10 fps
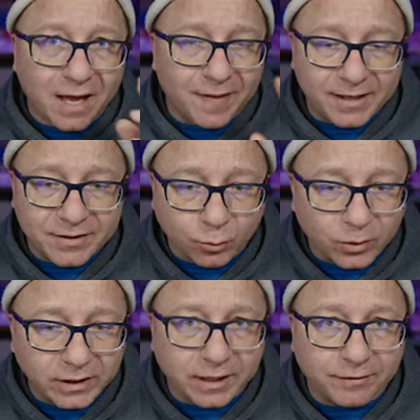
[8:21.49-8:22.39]
That is
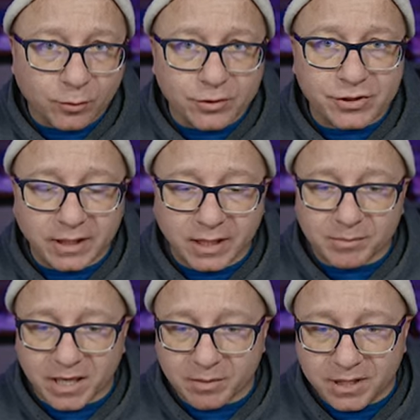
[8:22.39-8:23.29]
really unfortunate in
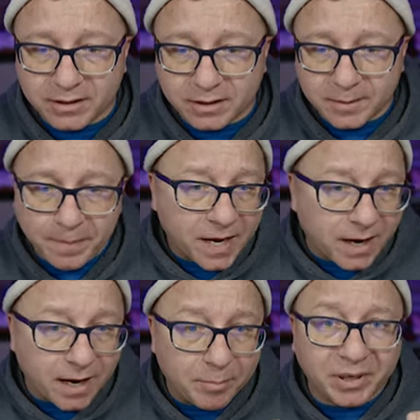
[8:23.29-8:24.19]
my opinion,
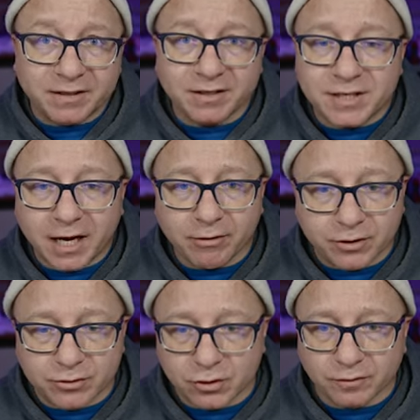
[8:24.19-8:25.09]
but it does carry
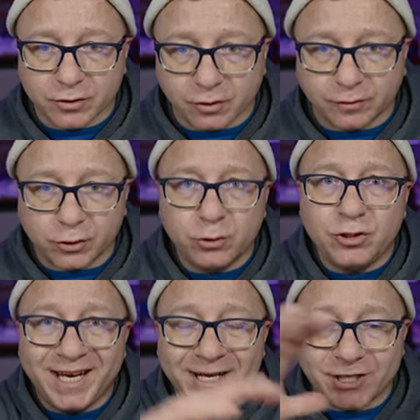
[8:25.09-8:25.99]
those over. So if you do
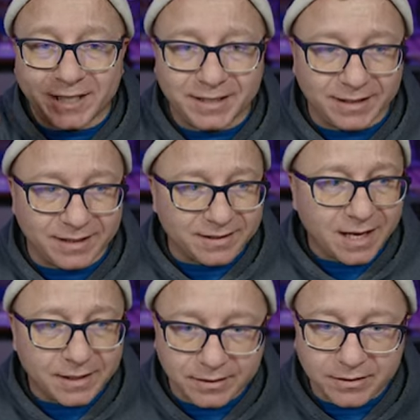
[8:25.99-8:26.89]
change any of these
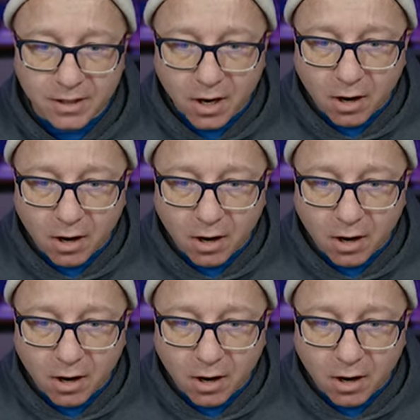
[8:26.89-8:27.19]
sizes,